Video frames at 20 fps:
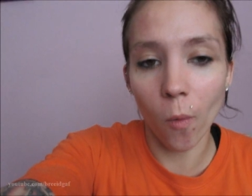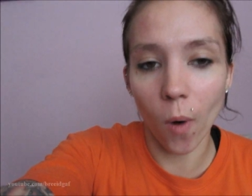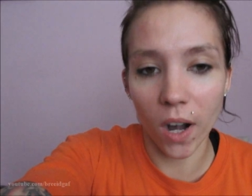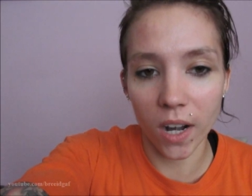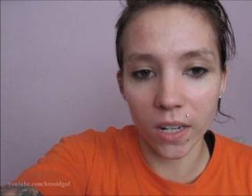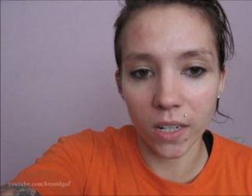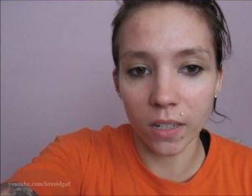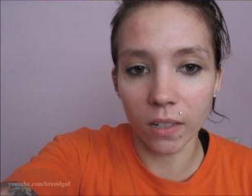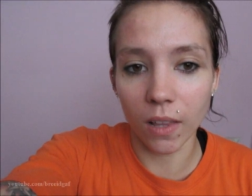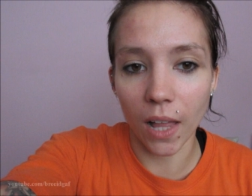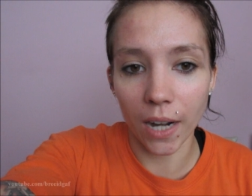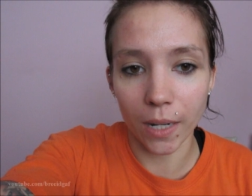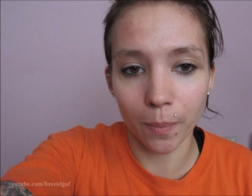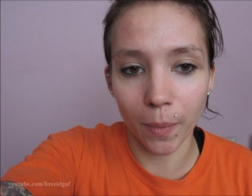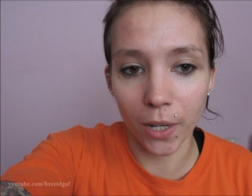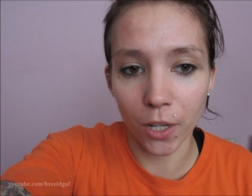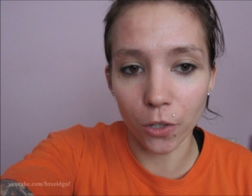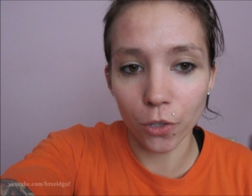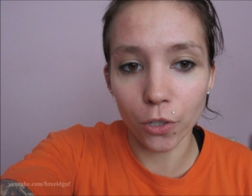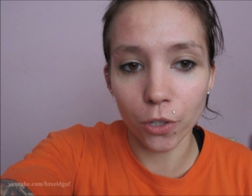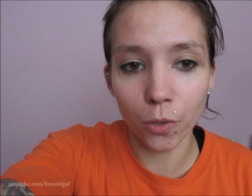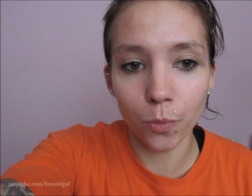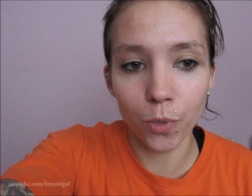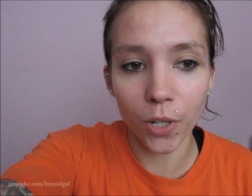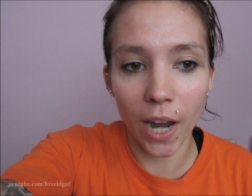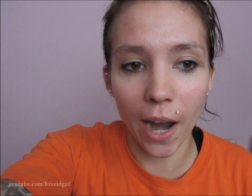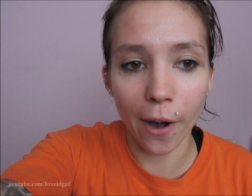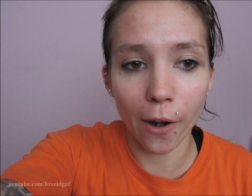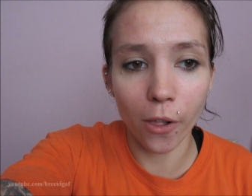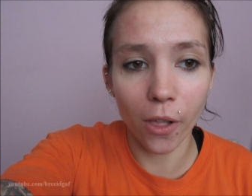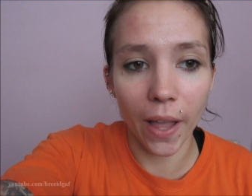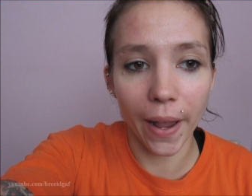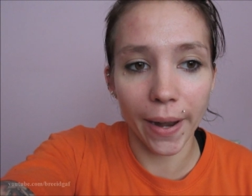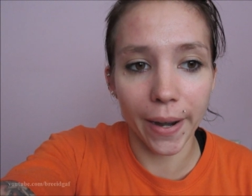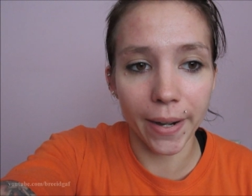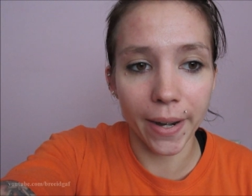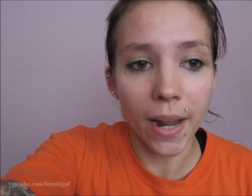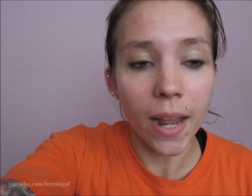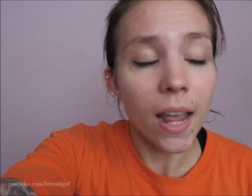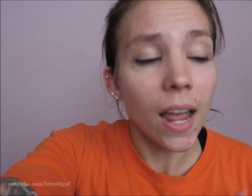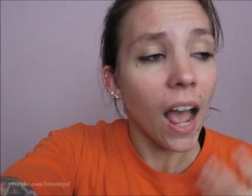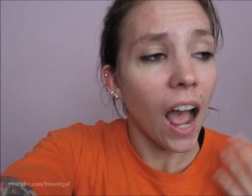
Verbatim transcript: want to neglect my YouTube channel, and